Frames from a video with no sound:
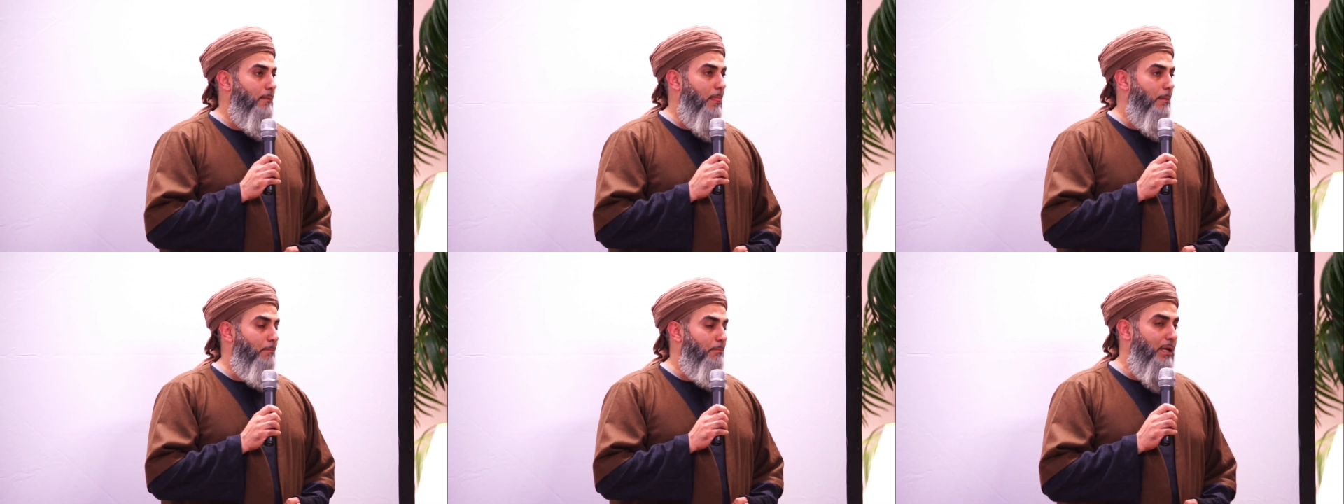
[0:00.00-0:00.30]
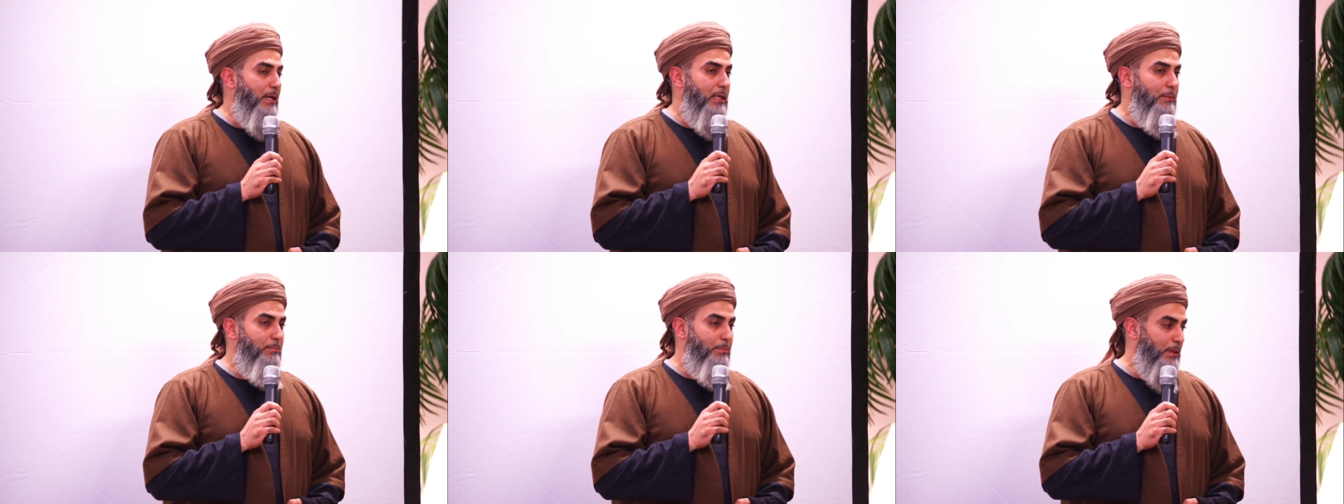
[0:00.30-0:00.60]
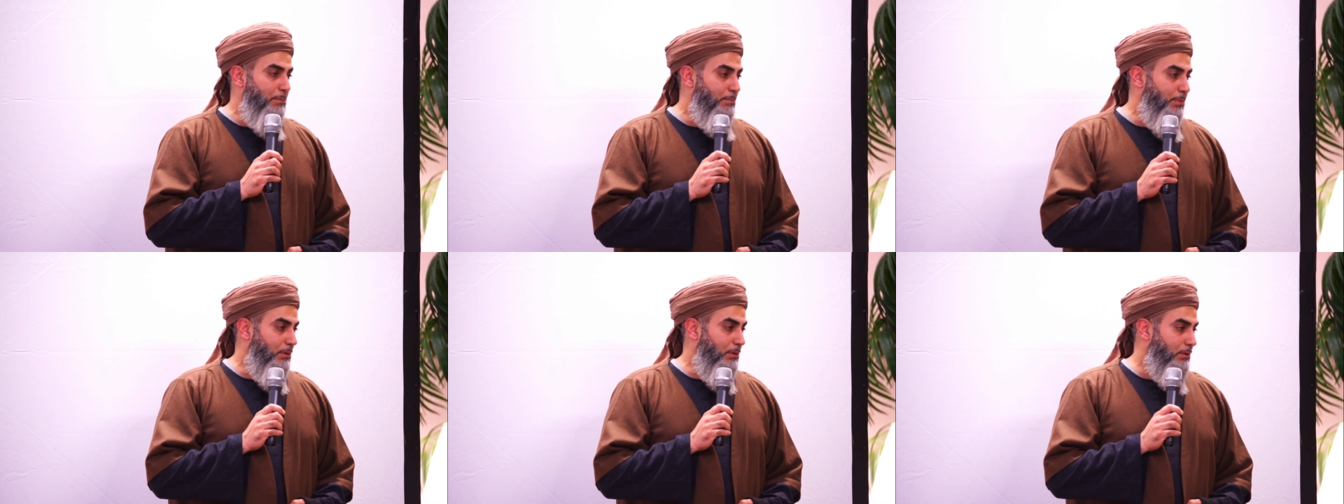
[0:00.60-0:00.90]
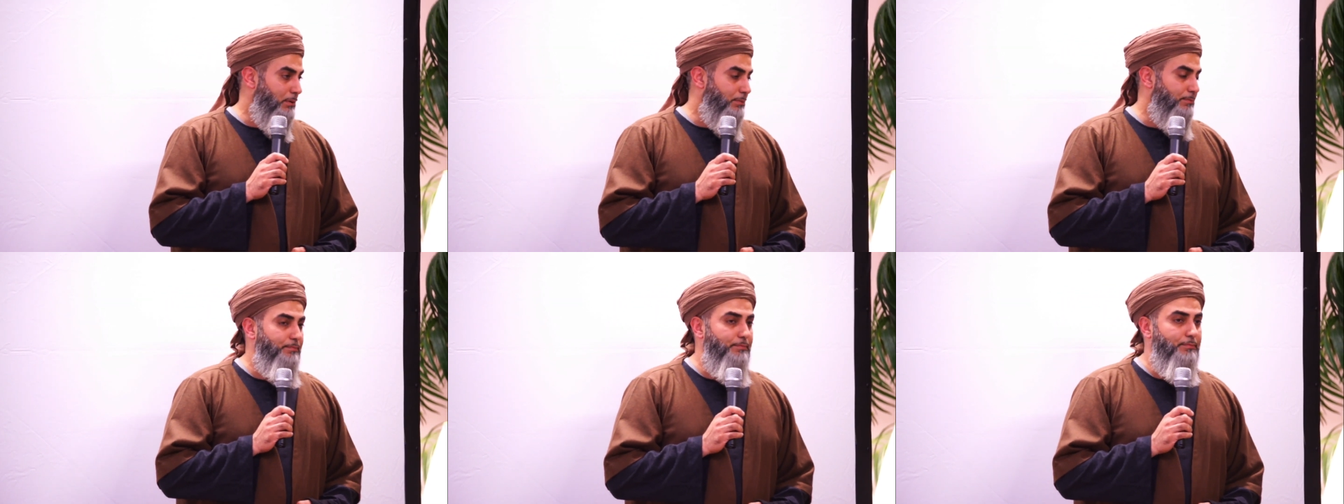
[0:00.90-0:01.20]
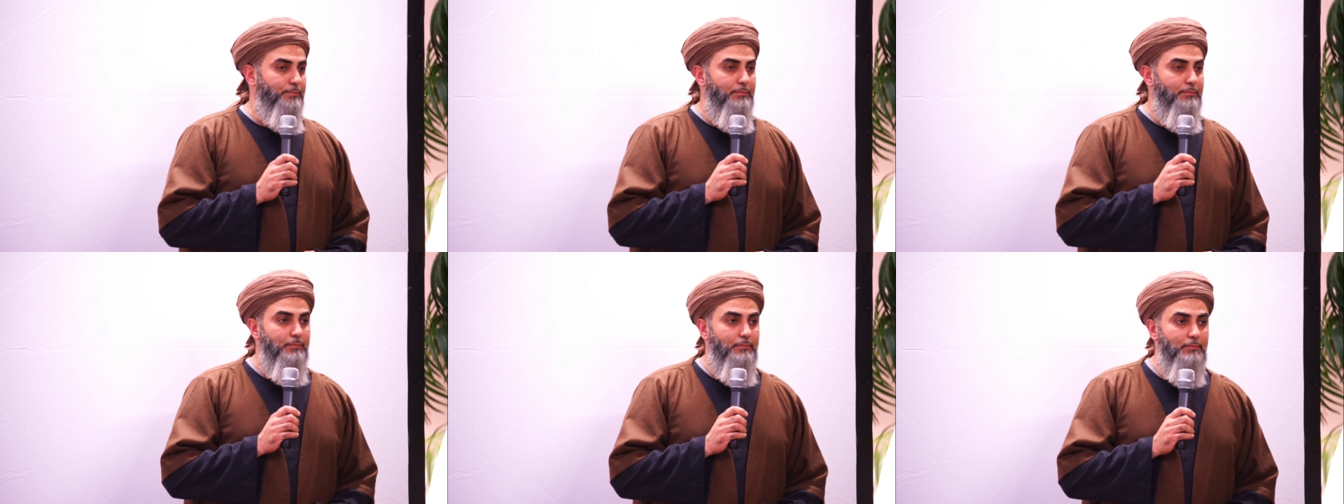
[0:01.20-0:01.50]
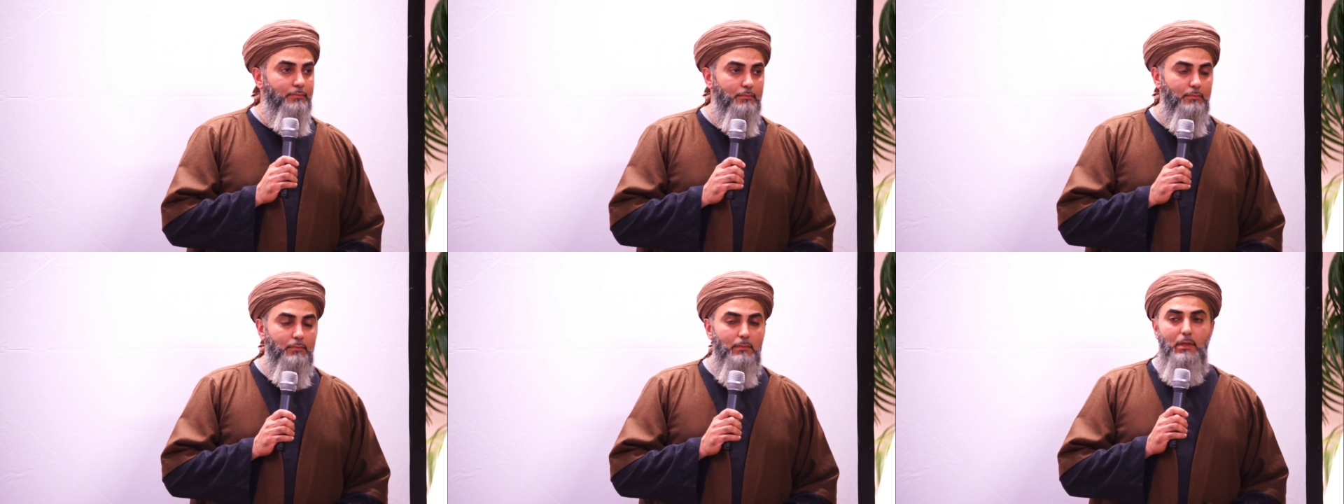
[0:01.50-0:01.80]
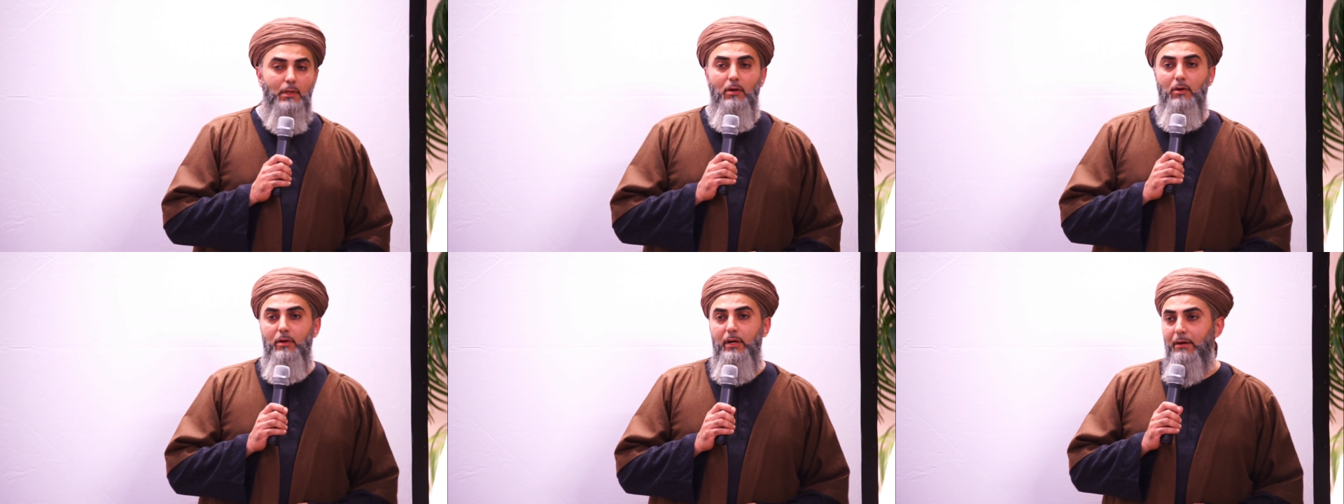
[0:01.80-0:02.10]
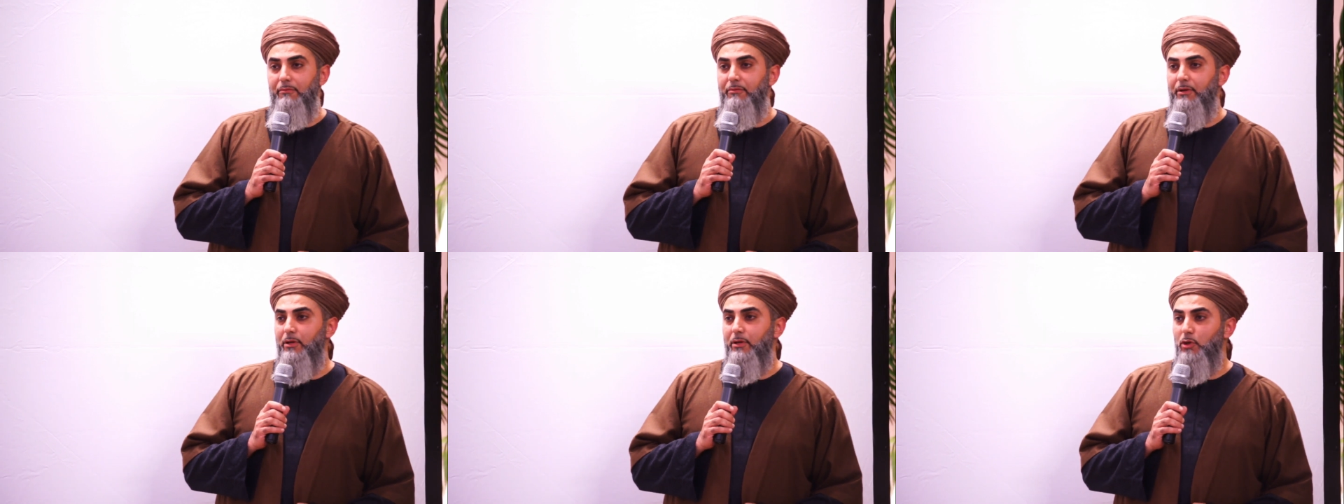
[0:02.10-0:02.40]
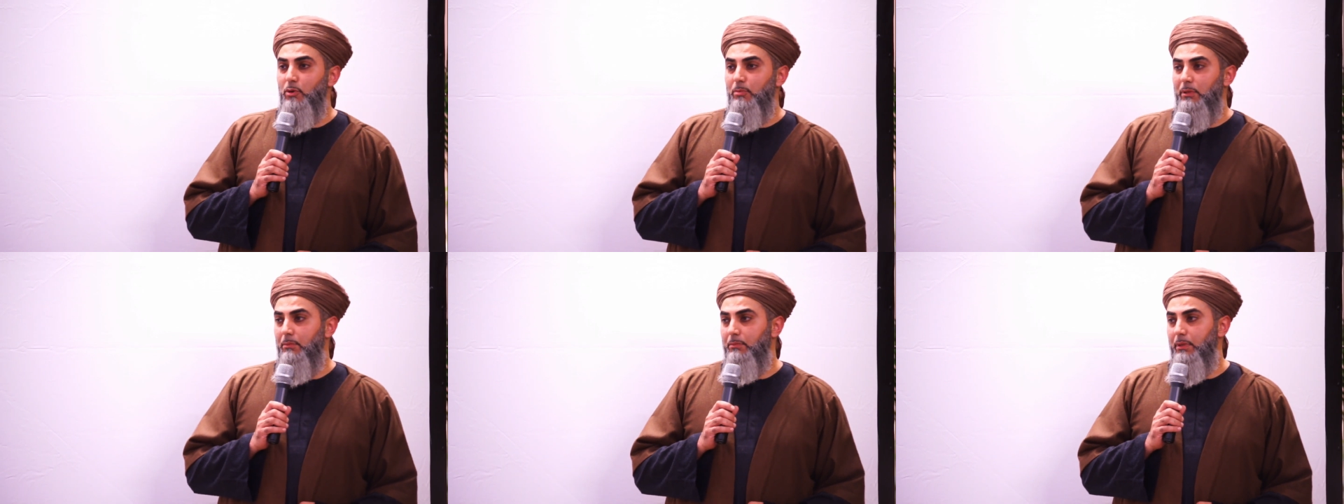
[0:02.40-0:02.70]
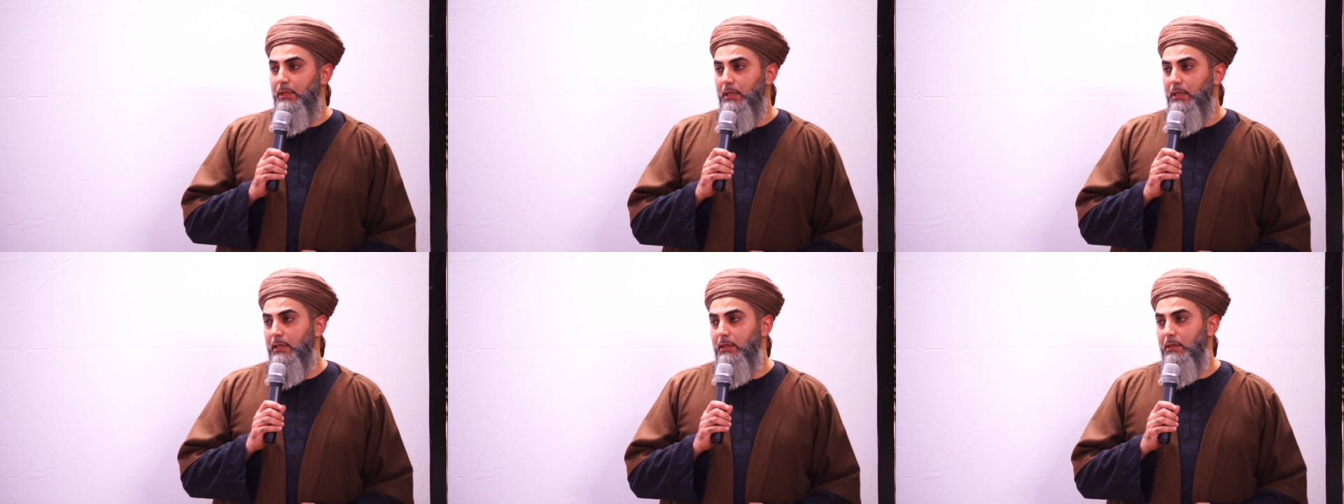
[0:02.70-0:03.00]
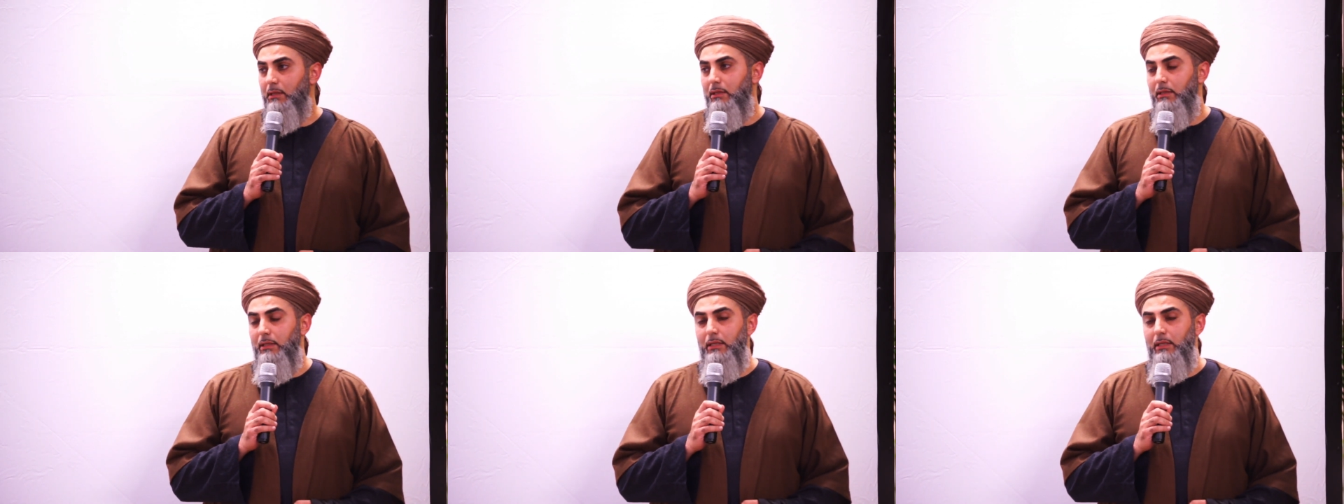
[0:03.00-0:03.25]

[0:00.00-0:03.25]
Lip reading: Many people, or every human being,